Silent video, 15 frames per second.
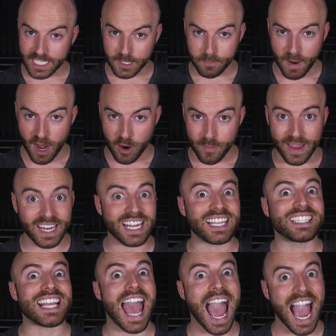experiment
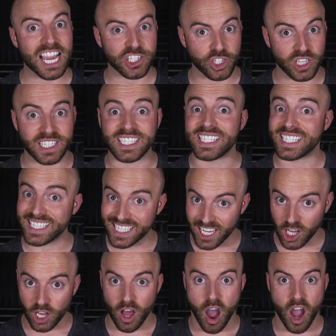is actually
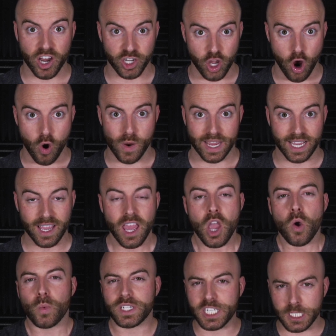still ongoing,
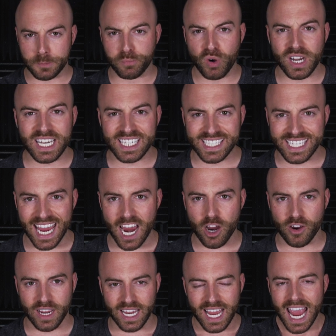which is pretty scary
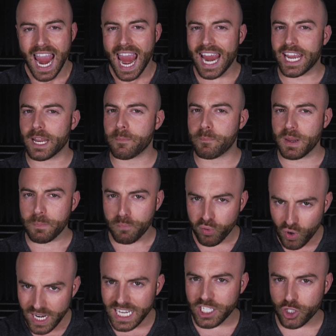and can be
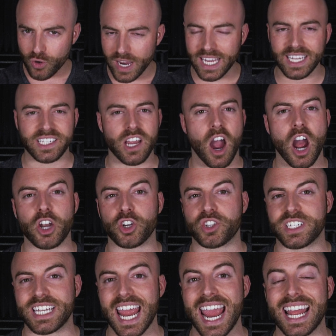pretty tricky to
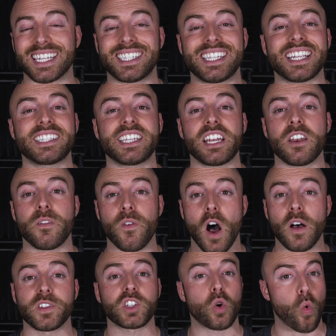understand since it
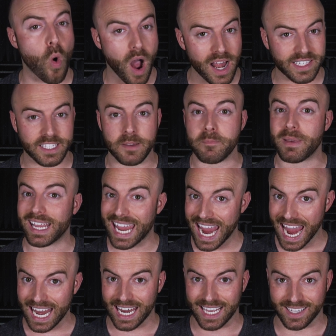involves quantum
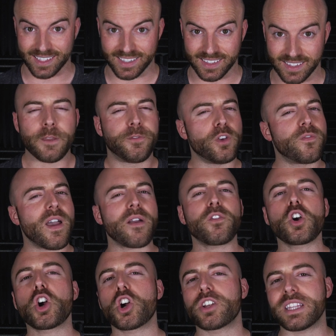mechanics. If you've
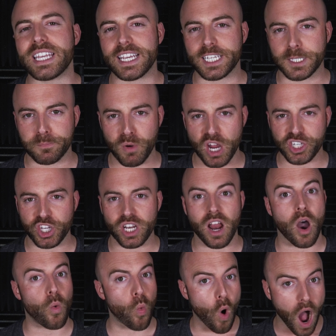ever heard the expression,
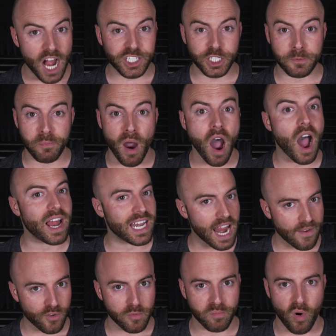a watched pot
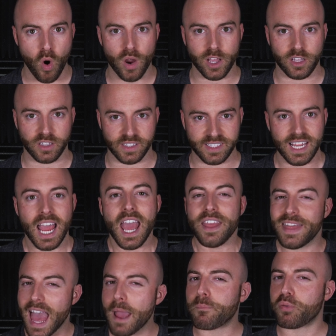never boils,
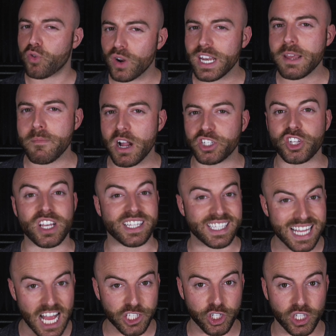that pretty much
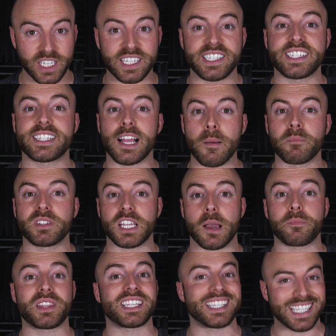essentially sums
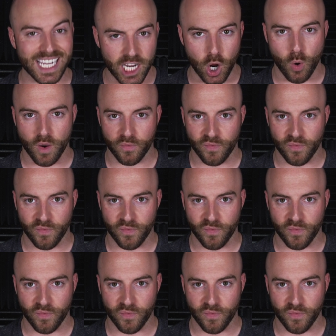up the Zeno